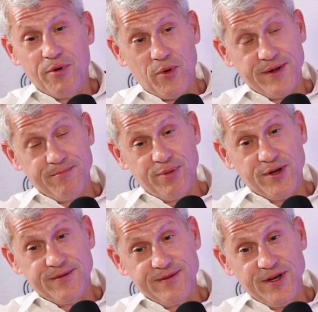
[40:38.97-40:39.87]

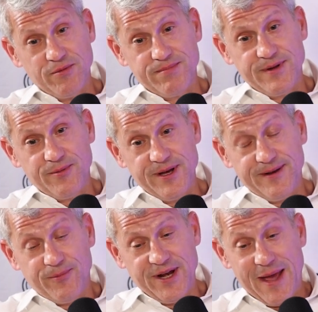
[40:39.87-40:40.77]
But
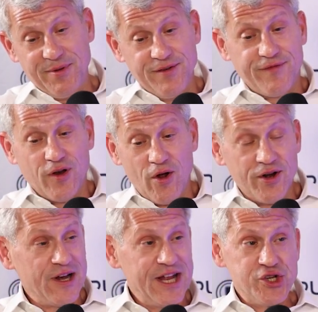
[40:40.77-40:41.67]
what happened in
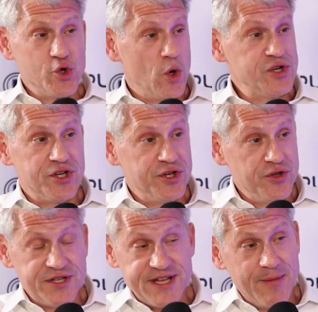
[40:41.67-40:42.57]
Florida led Georgia to
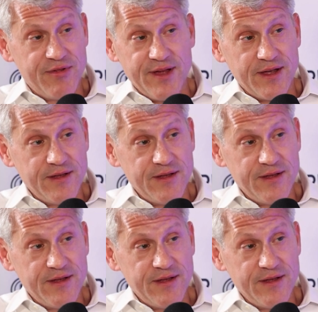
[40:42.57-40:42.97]
do the same thing.